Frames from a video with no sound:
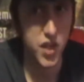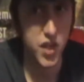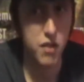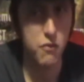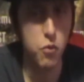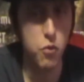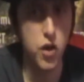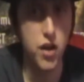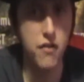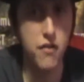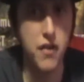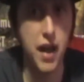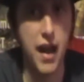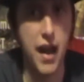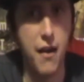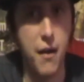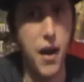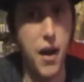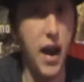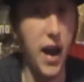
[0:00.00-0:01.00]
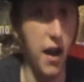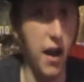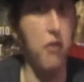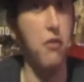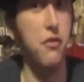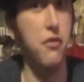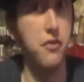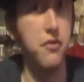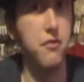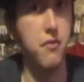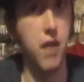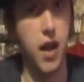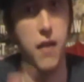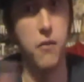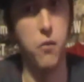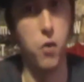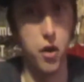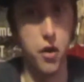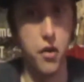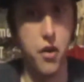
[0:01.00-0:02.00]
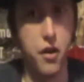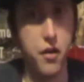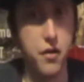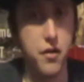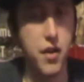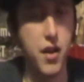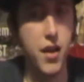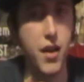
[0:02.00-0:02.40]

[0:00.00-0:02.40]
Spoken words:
with our health and whatnot.